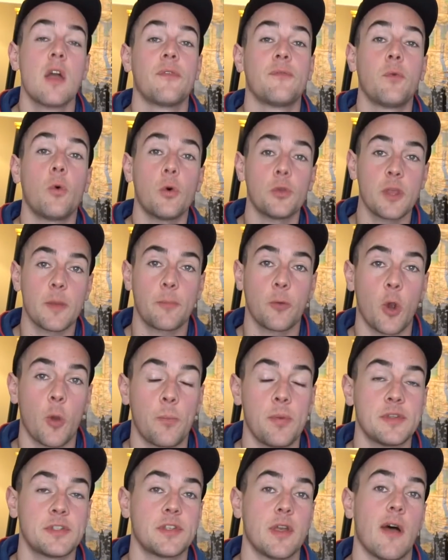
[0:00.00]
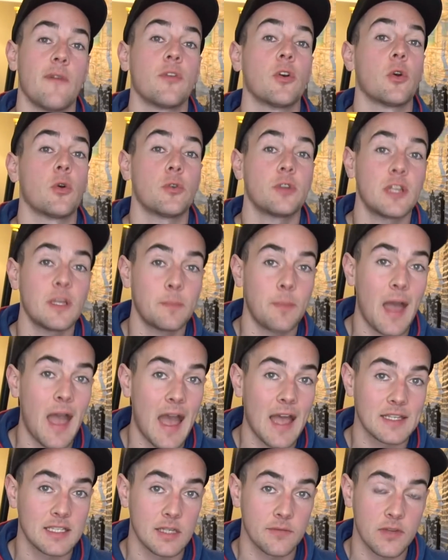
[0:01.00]
for the purpose of earning
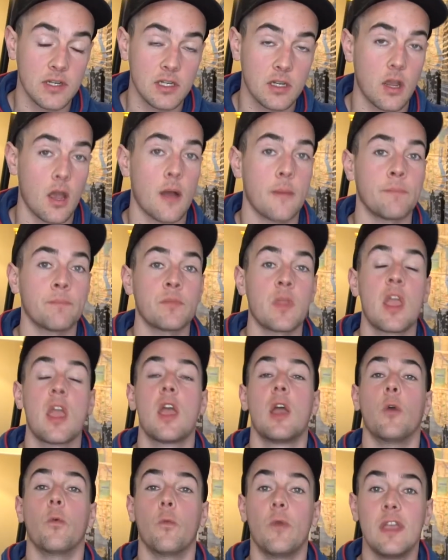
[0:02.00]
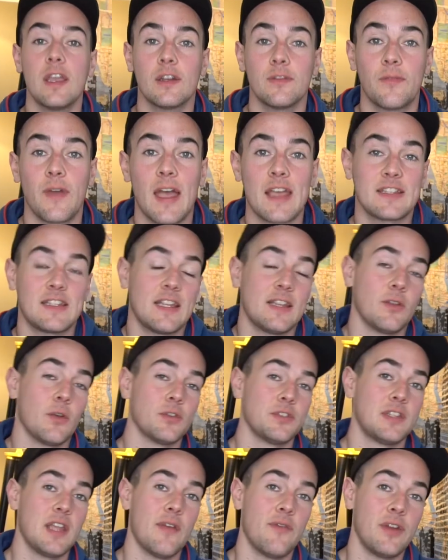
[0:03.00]
passive income, reinvesting those
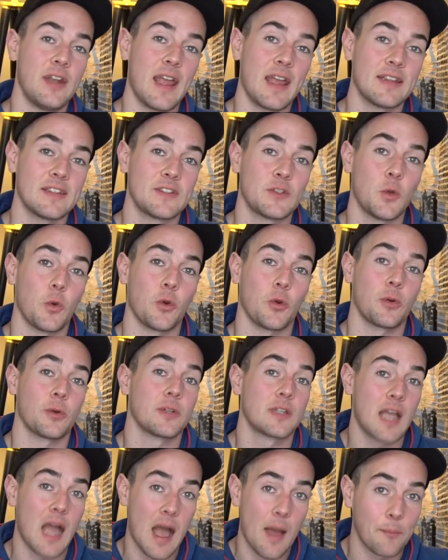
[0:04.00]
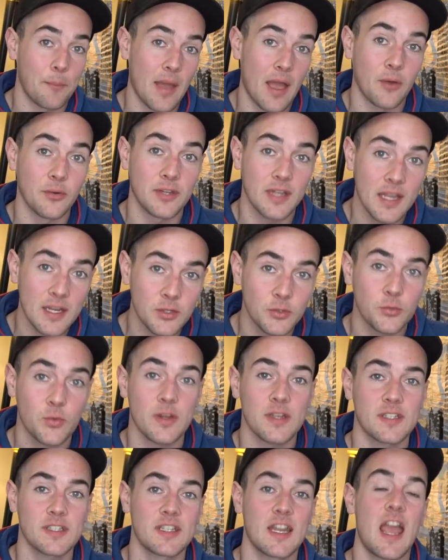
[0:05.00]
dividends to earn compound
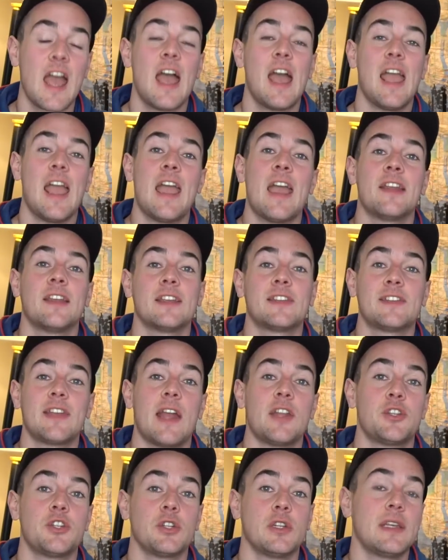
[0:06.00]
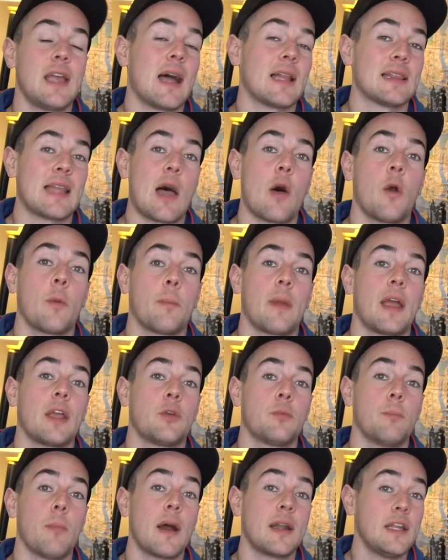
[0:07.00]
interest, and essentially allowing my
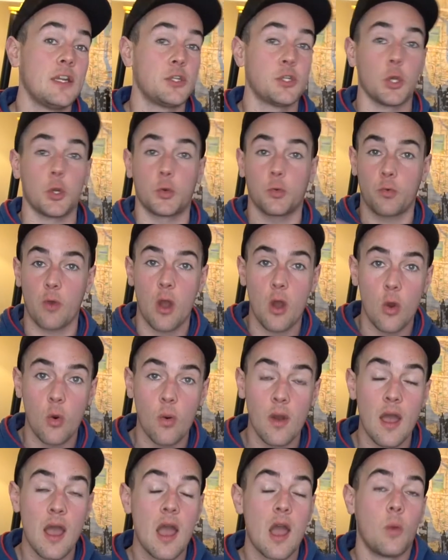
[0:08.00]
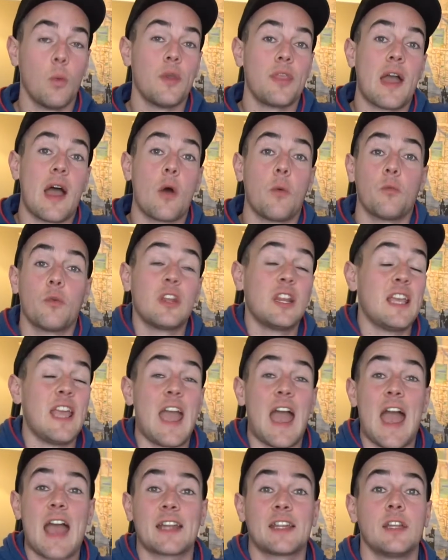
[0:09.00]
money to grow without really
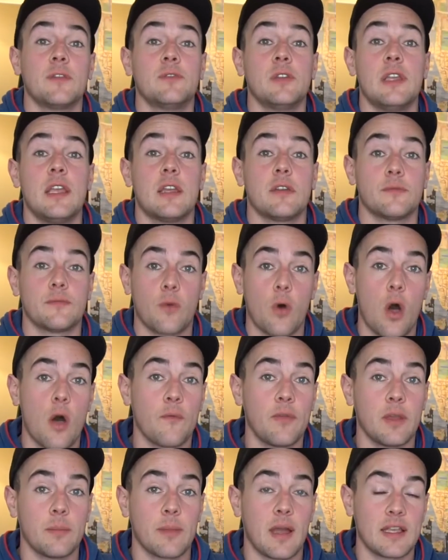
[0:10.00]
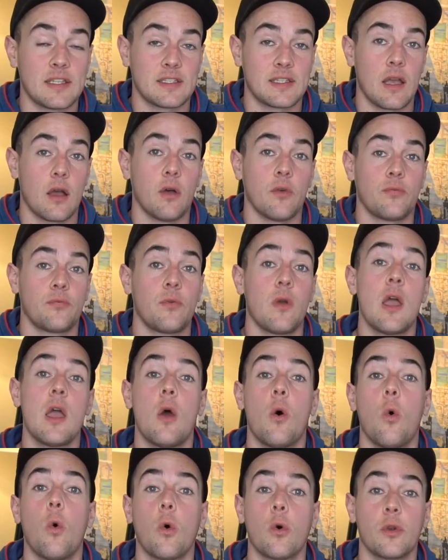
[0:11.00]
actively involving myself
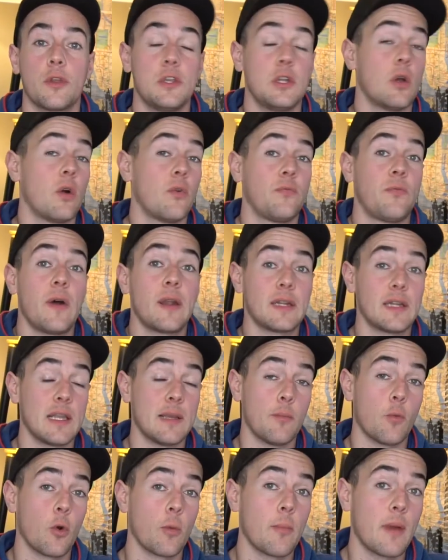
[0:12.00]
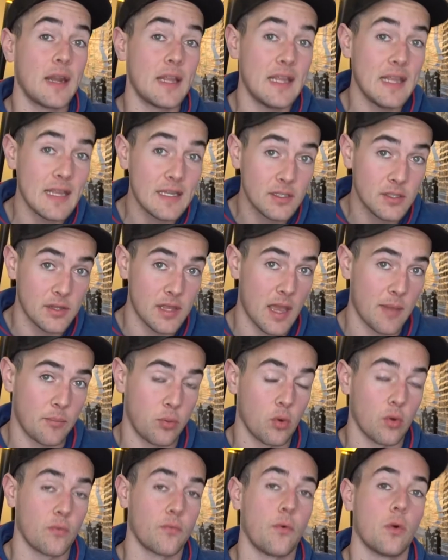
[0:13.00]
or funneling more money into that
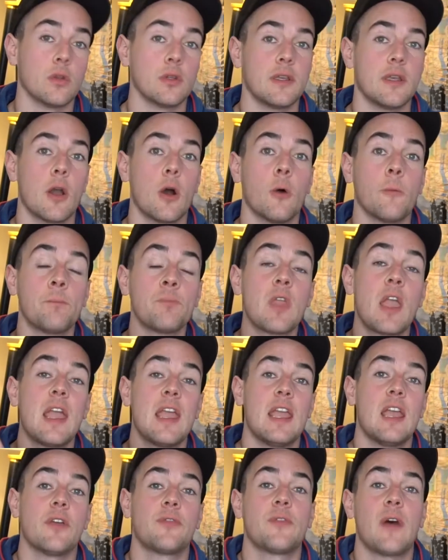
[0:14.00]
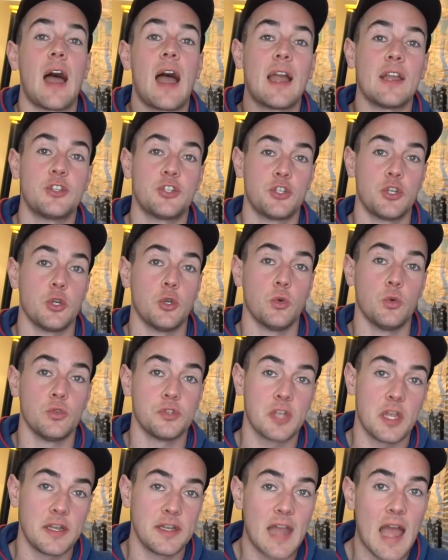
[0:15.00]
portfolio if I choose
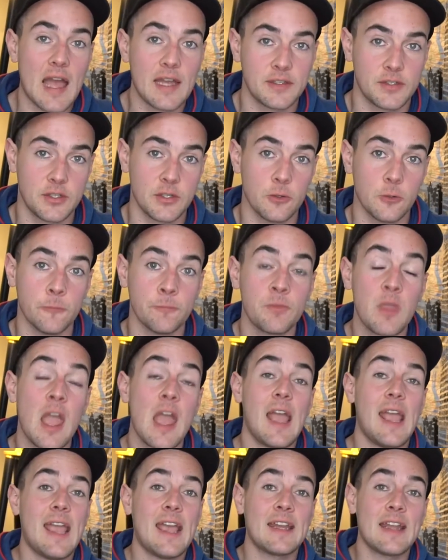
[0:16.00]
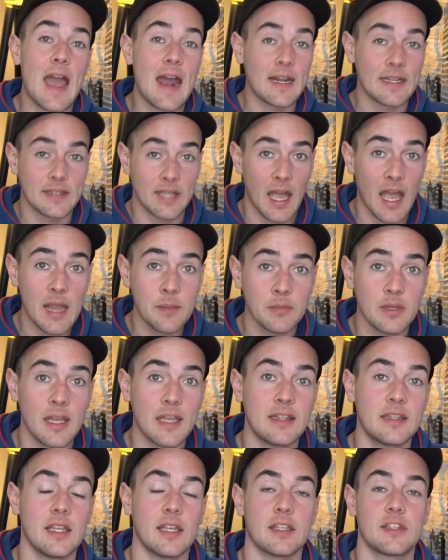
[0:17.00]
not to. And at a time
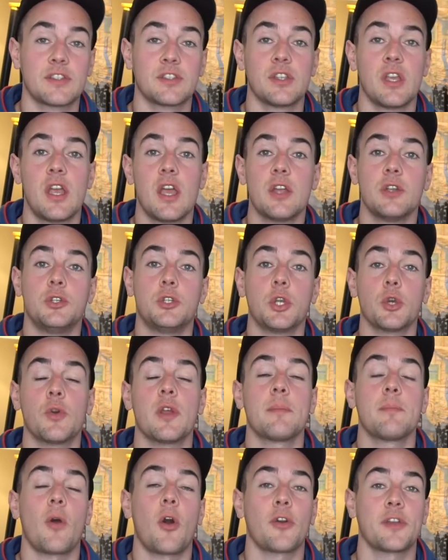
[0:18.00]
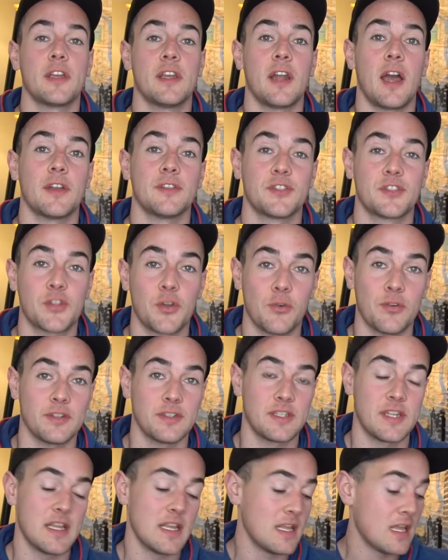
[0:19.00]
like this, during market
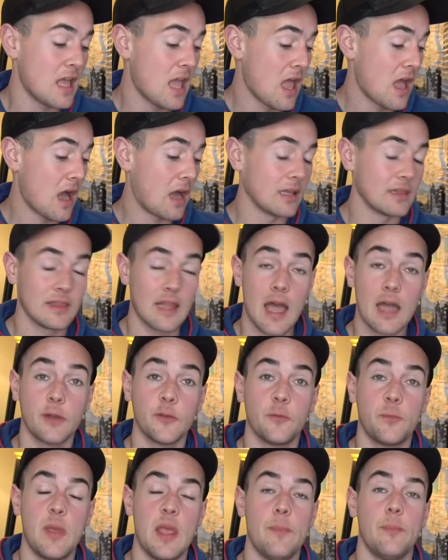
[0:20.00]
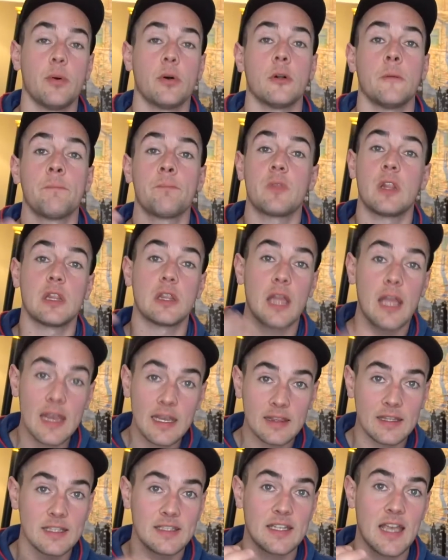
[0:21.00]
uncertainty, a lot of people
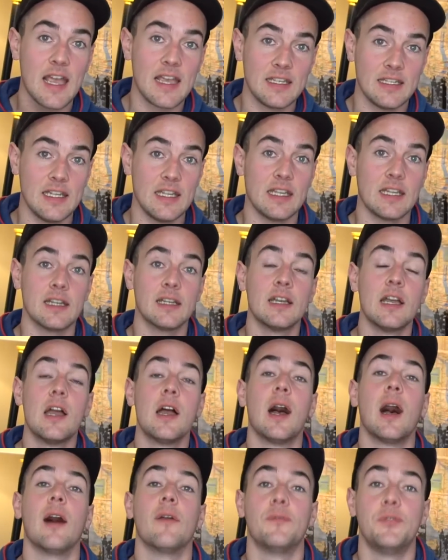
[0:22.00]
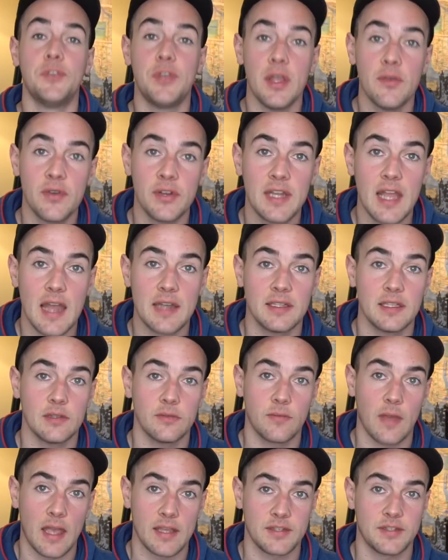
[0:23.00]
like this idea of dividend
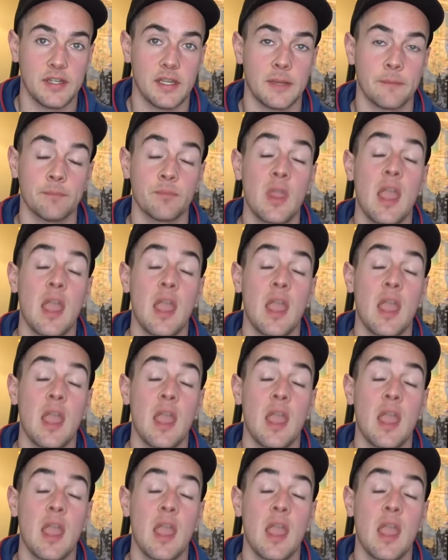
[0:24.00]
investing